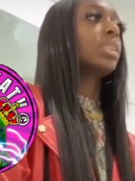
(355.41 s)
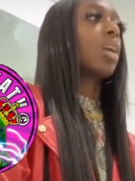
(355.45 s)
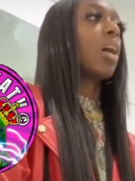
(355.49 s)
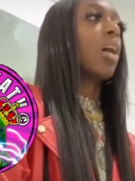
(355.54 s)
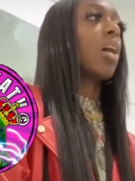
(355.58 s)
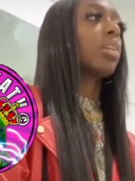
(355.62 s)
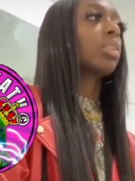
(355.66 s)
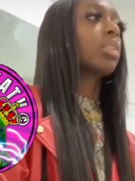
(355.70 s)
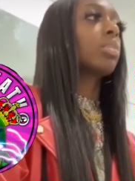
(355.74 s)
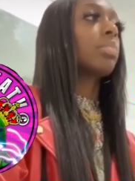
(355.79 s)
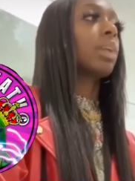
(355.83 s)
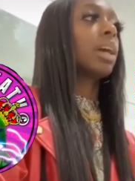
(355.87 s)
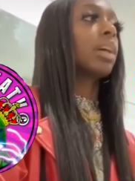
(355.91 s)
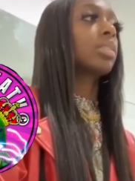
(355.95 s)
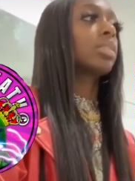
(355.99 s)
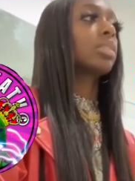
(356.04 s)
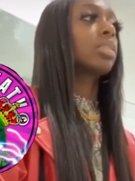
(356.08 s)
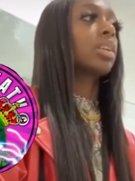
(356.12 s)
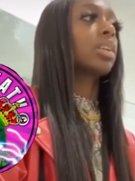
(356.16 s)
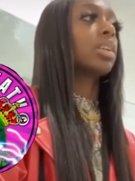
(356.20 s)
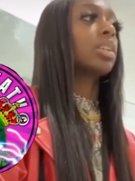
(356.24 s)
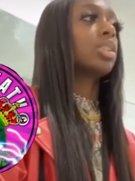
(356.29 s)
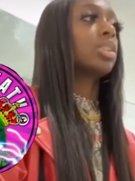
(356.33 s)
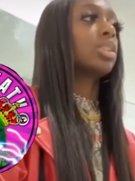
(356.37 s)
talked about
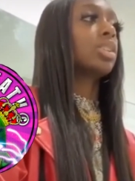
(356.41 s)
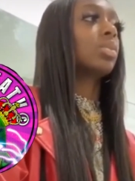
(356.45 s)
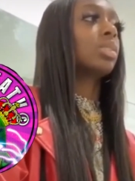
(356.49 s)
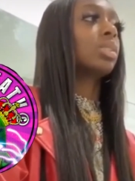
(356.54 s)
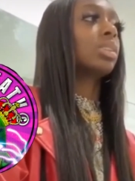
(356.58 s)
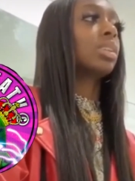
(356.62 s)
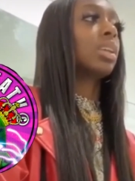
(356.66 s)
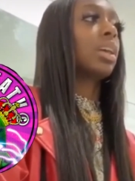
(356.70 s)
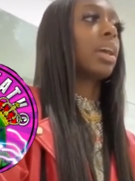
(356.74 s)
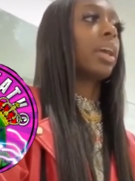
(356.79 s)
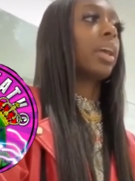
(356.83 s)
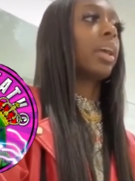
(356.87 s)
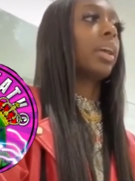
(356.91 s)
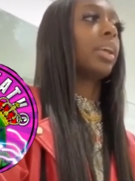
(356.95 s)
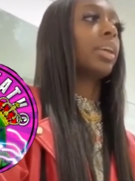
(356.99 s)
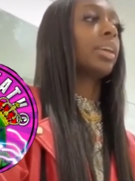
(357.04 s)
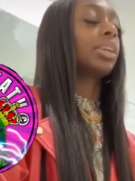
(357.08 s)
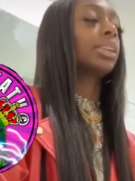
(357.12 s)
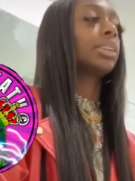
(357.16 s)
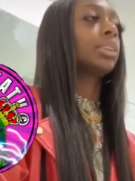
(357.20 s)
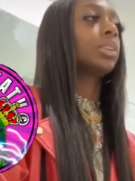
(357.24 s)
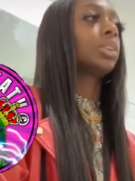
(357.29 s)
certain, so it's like